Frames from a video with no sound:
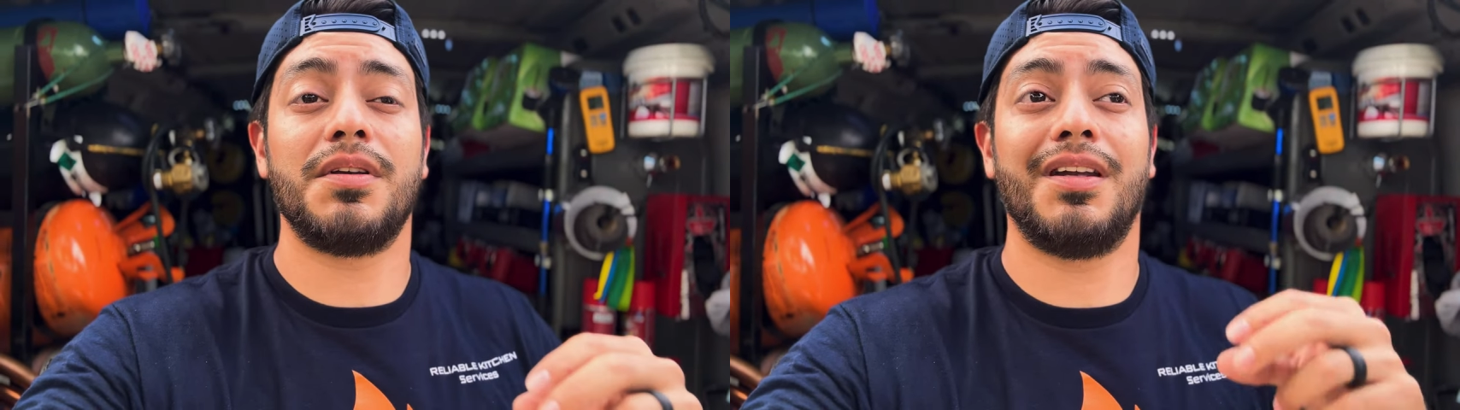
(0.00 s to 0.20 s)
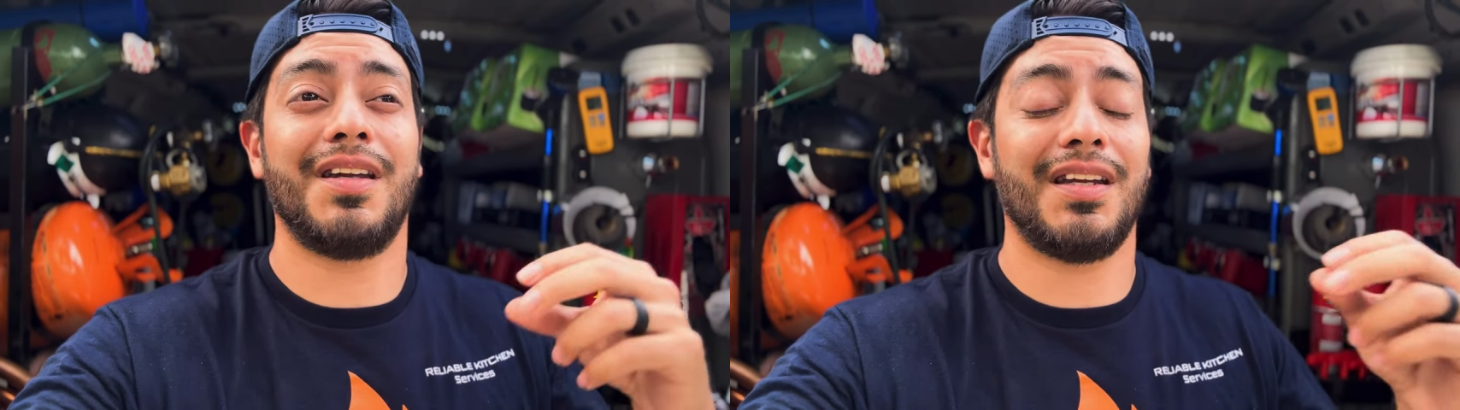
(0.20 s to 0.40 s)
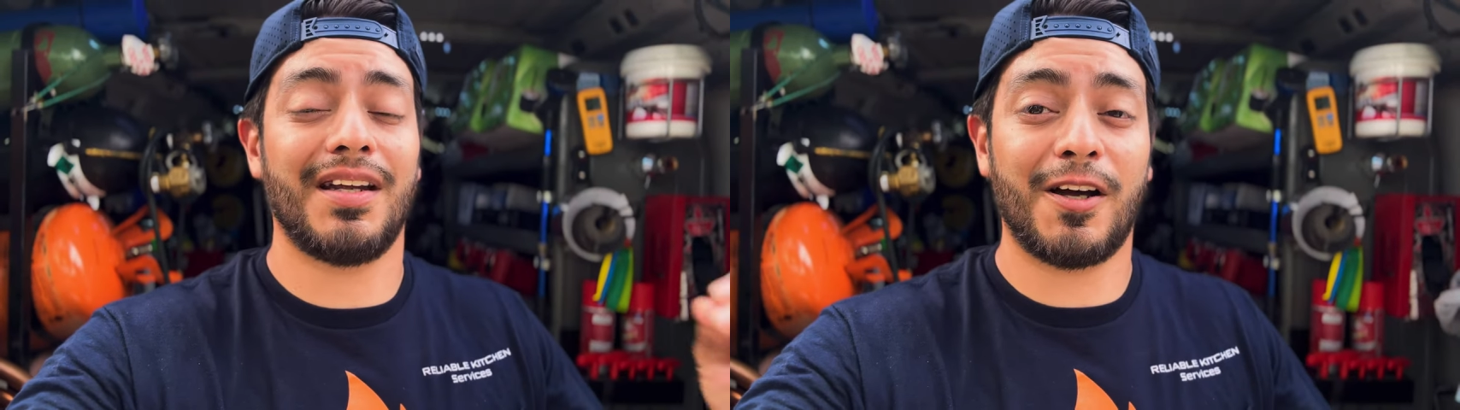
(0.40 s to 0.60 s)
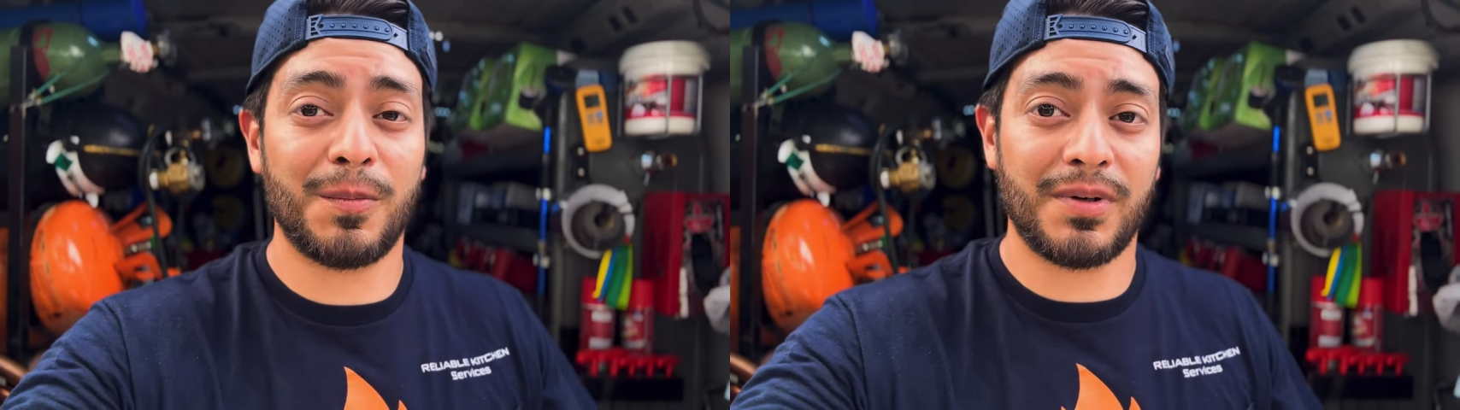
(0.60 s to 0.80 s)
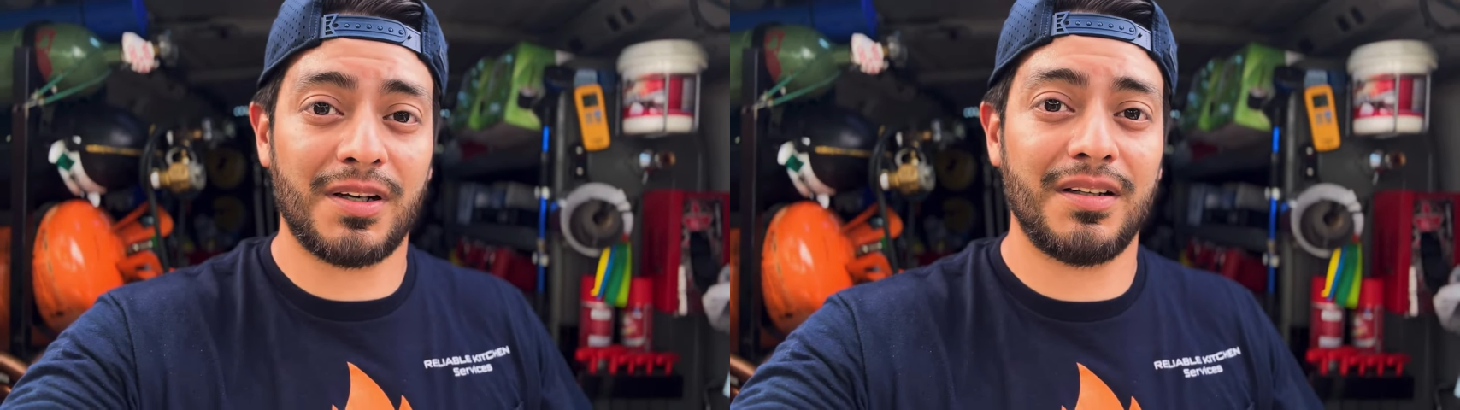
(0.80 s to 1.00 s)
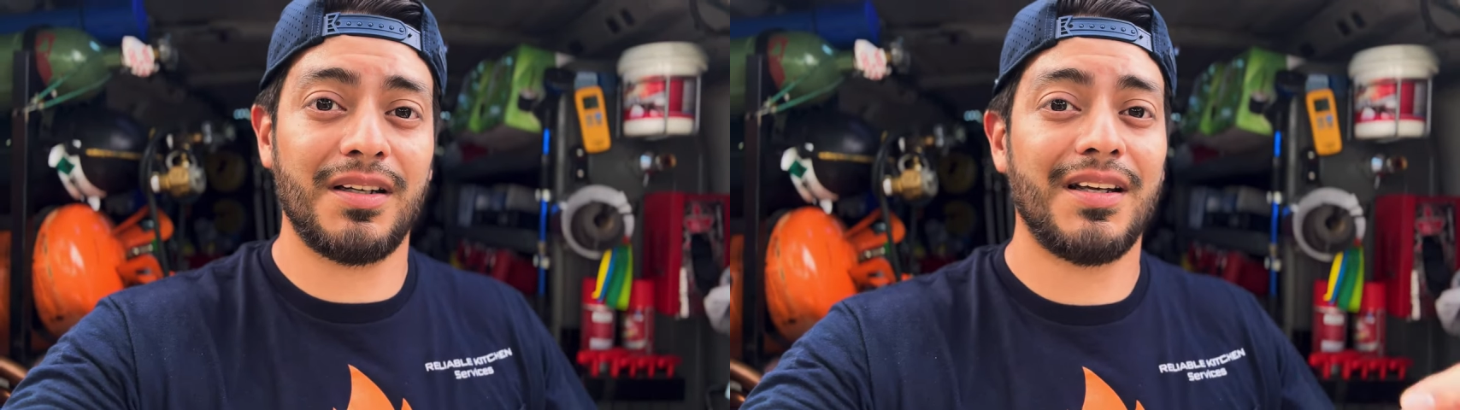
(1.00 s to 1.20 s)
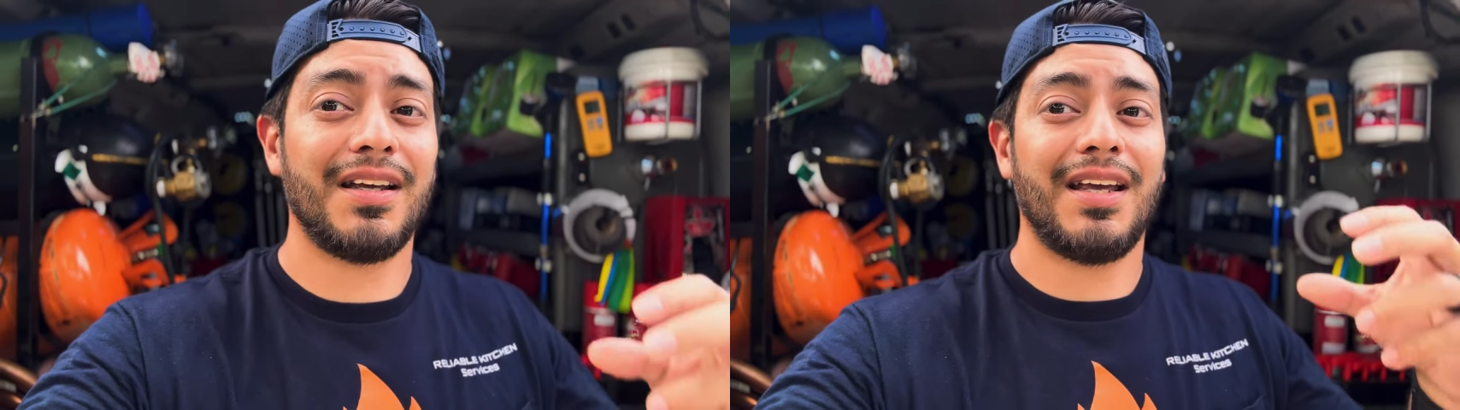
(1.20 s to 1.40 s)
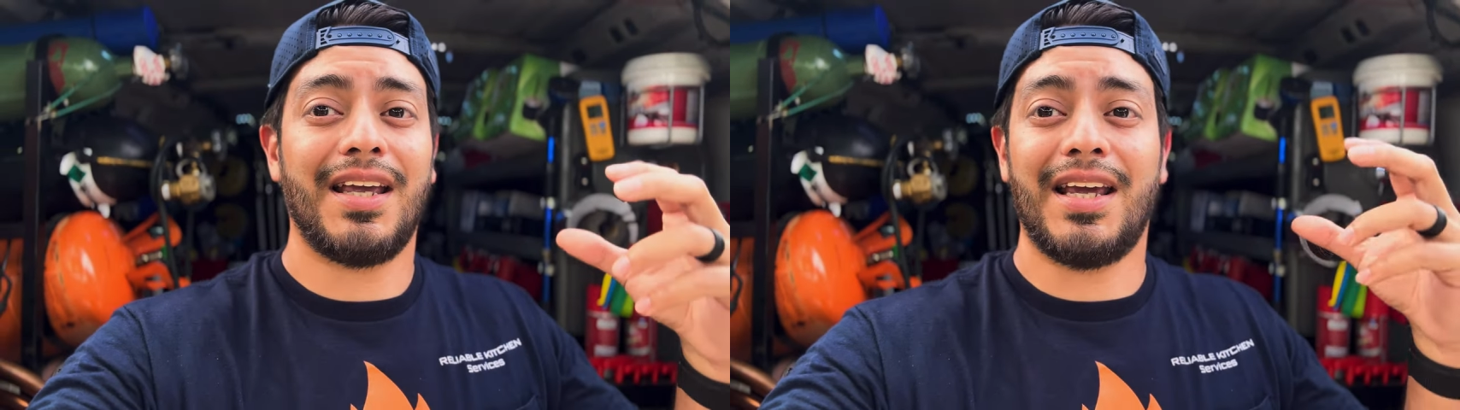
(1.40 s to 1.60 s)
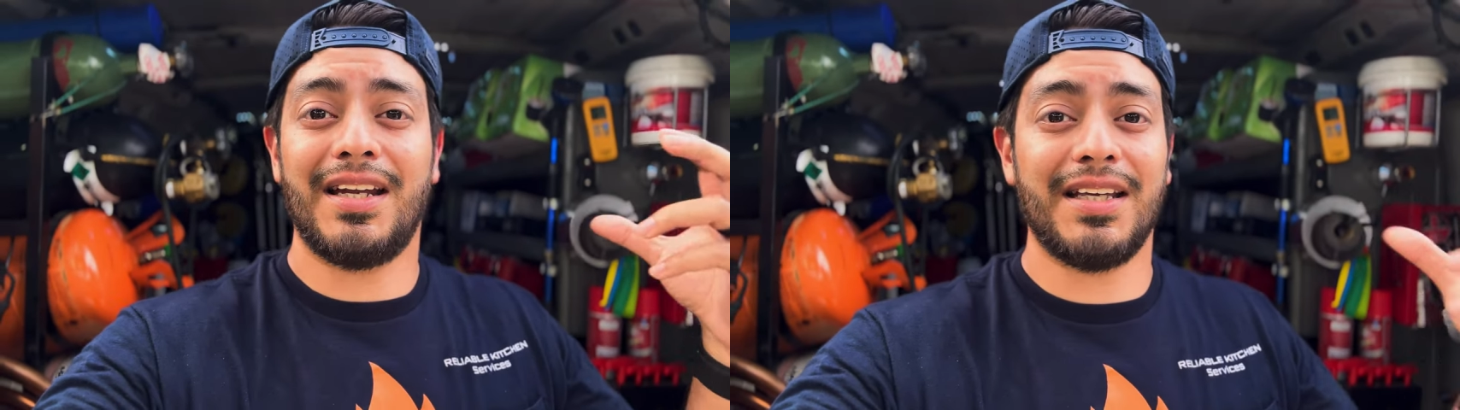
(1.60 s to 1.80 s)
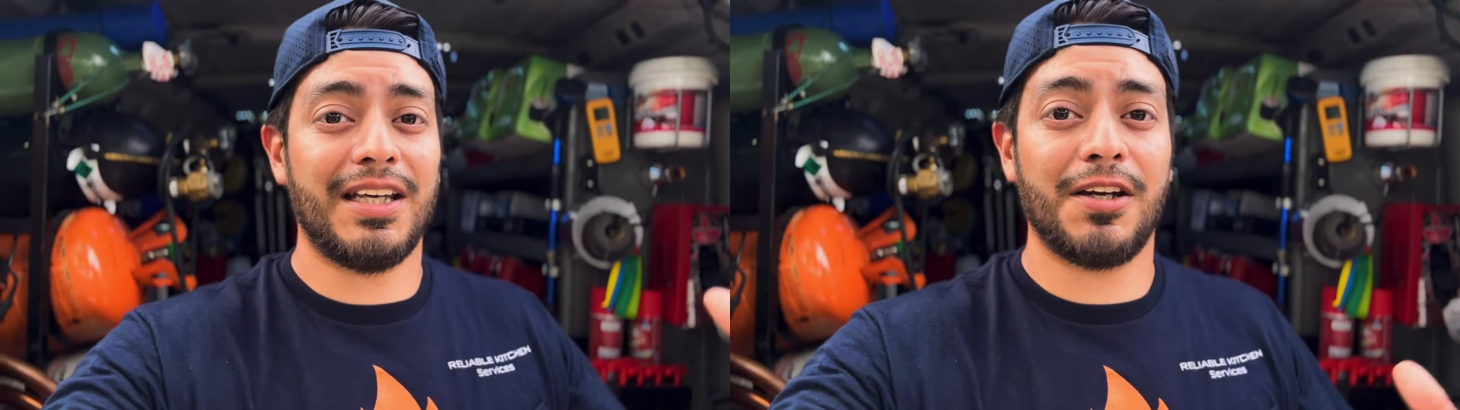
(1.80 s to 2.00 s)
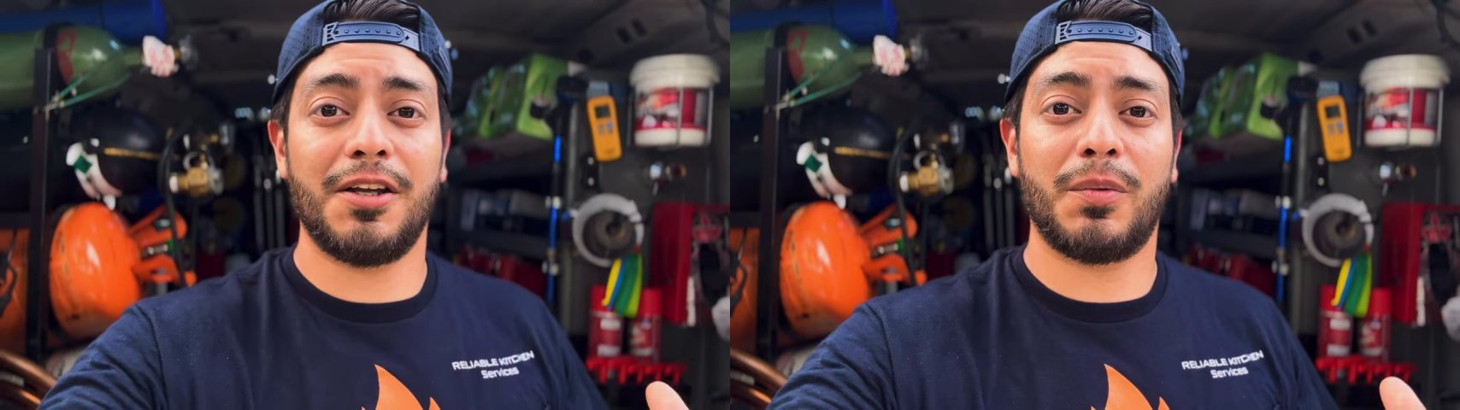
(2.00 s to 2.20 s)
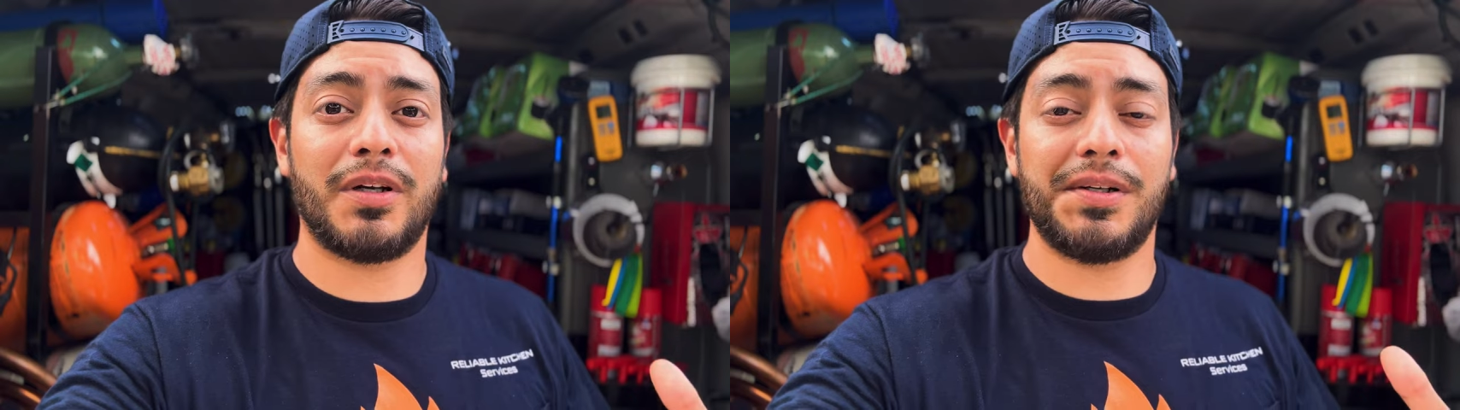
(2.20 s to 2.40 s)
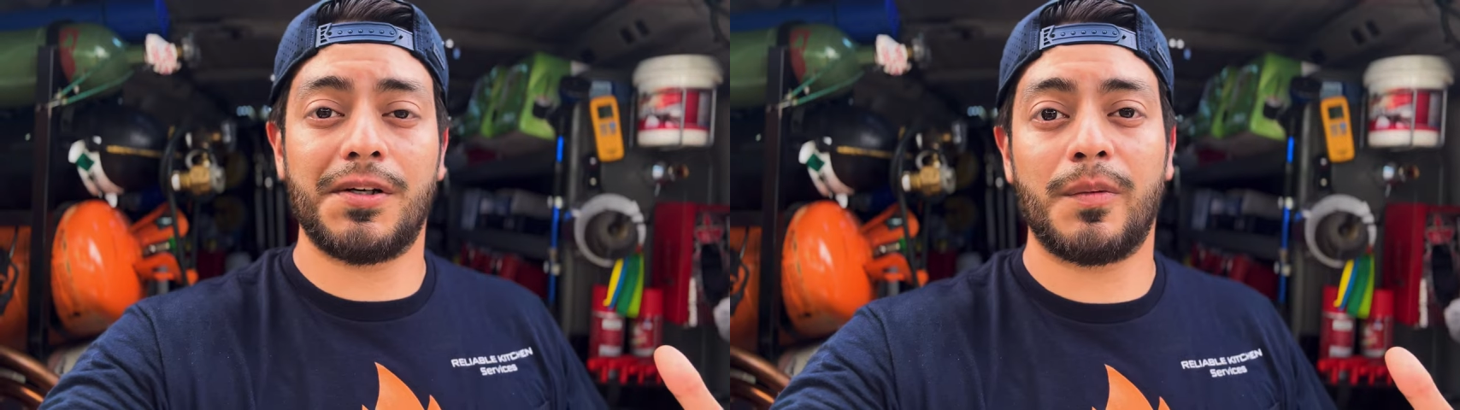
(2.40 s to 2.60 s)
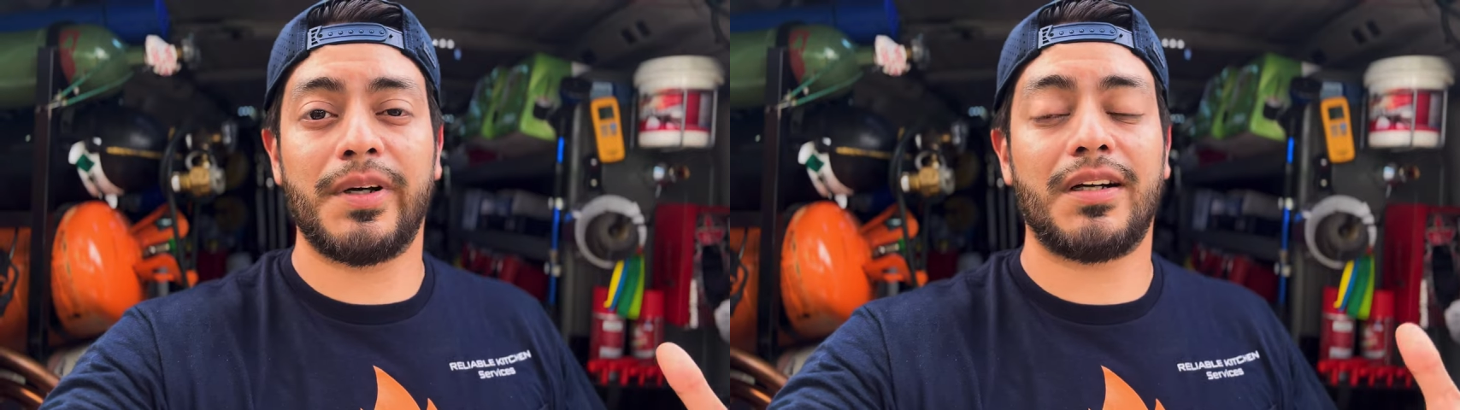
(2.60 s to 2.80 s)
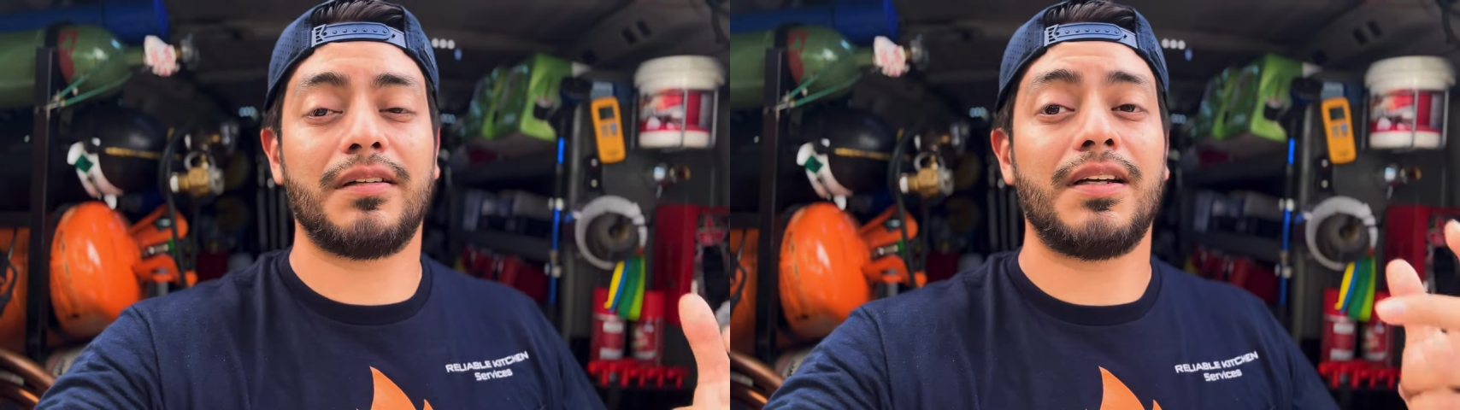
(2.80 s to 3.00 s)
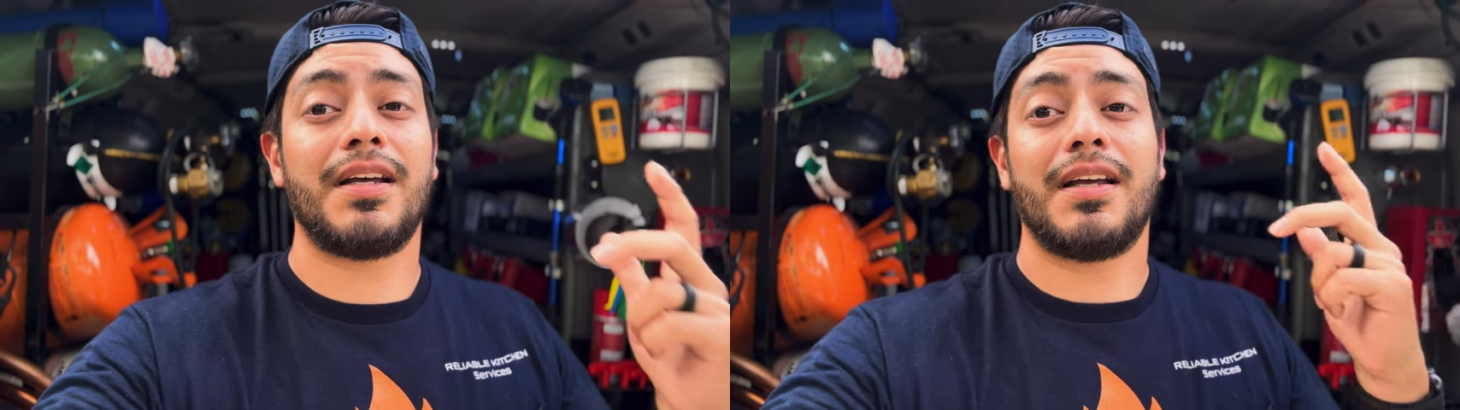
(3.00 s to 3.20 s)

you need help on, any gear you want to know about.